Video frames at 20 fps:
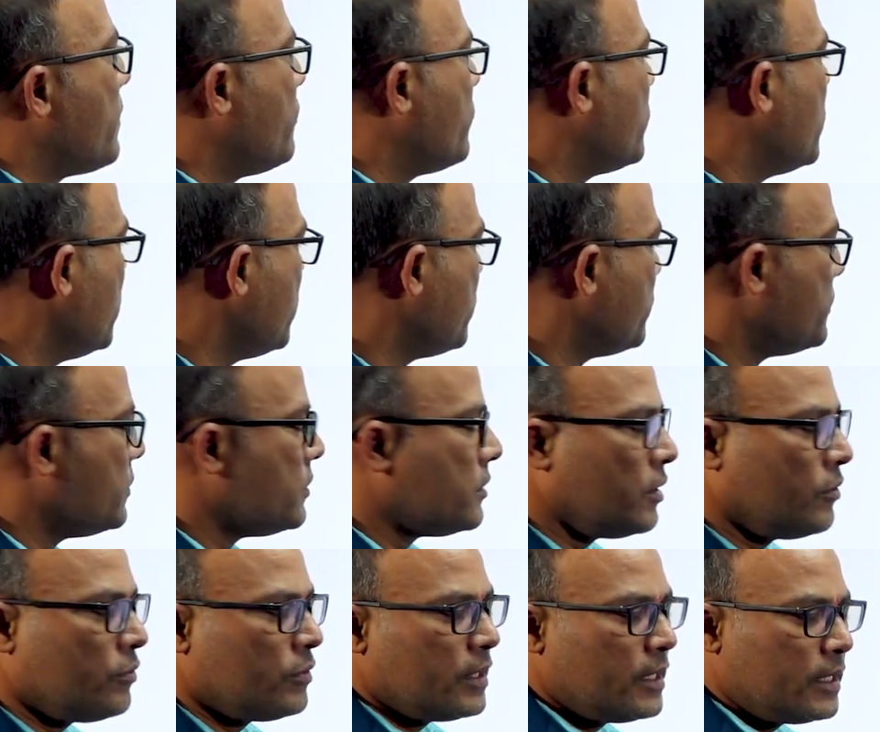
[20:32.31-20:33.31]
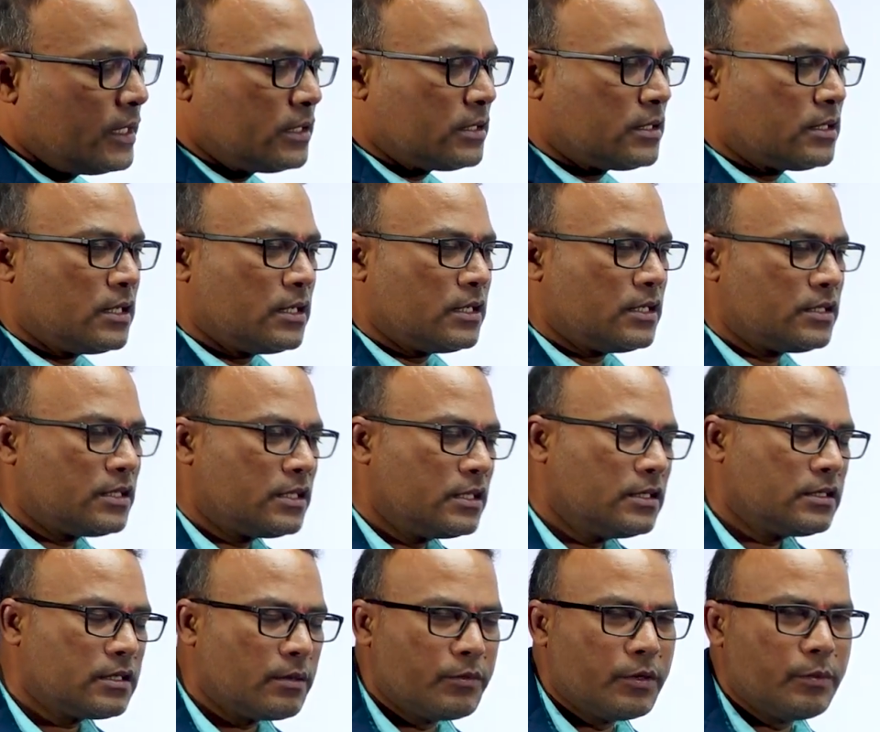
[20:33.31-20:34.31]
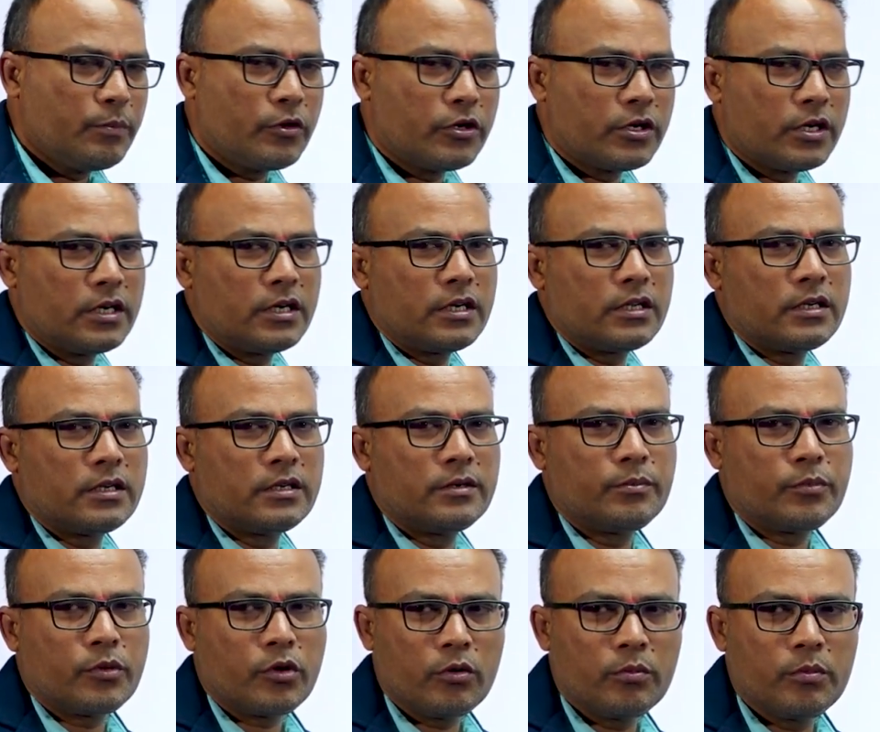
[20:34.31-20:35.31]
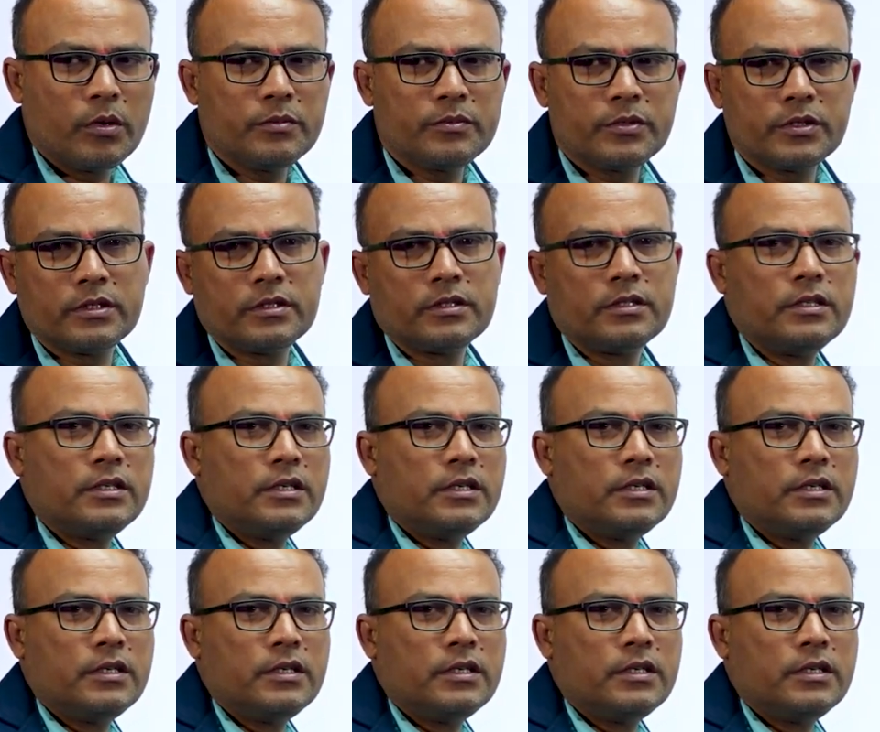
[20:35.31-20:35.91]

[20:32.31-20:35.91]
Okay, now let us see some important problems